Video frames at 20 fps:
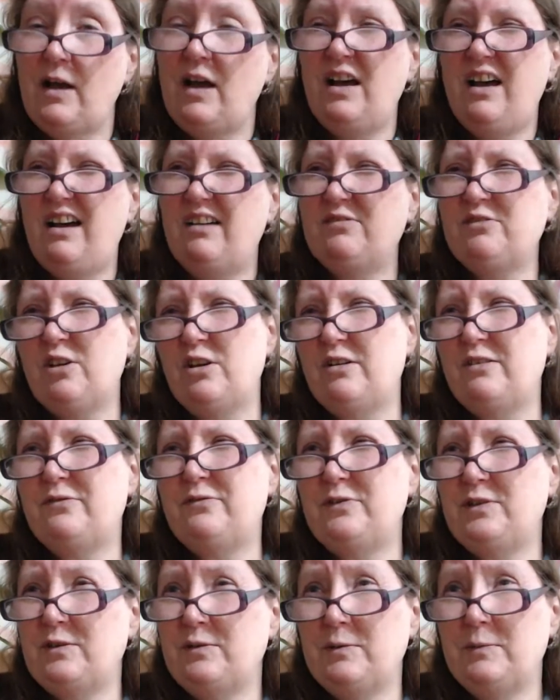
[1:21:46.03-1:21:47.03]
I've got a
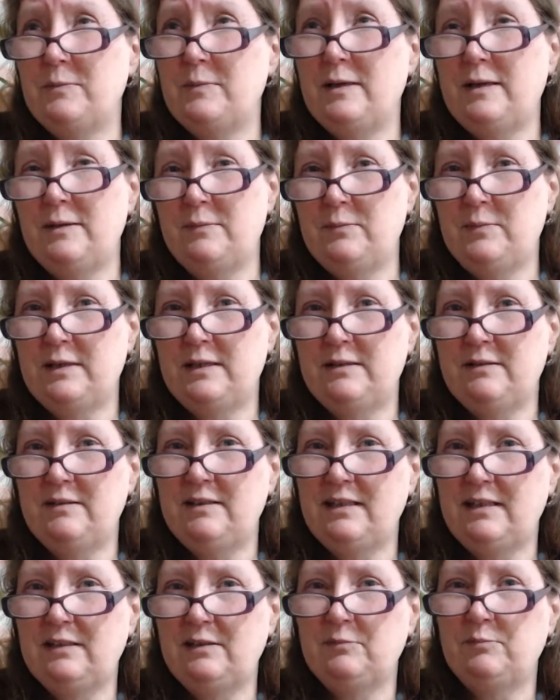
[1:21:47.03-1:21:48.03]
few in my
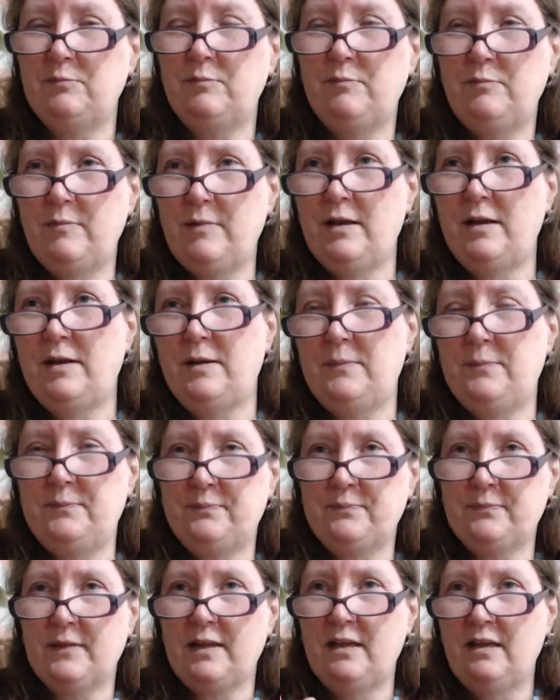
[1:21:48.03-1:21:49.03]
little
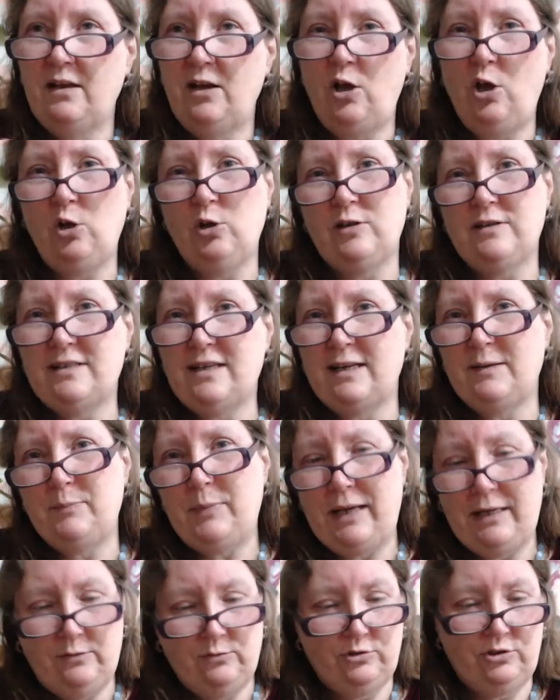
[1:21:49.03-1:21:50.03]
holiday
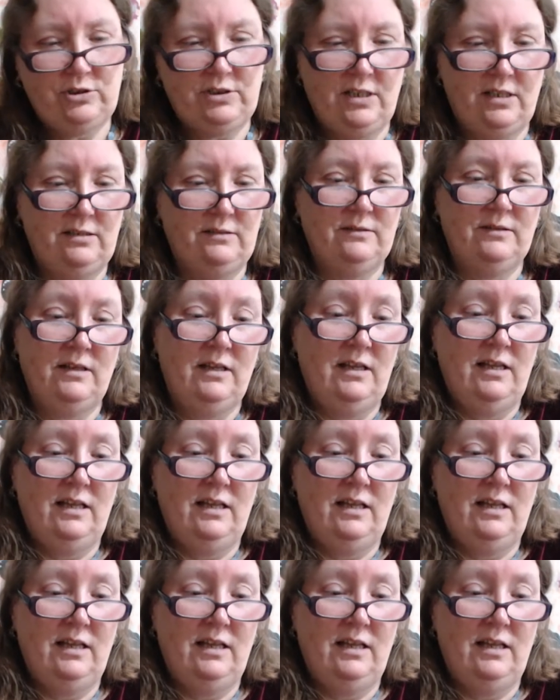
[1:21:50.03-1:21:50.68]
pouch, though.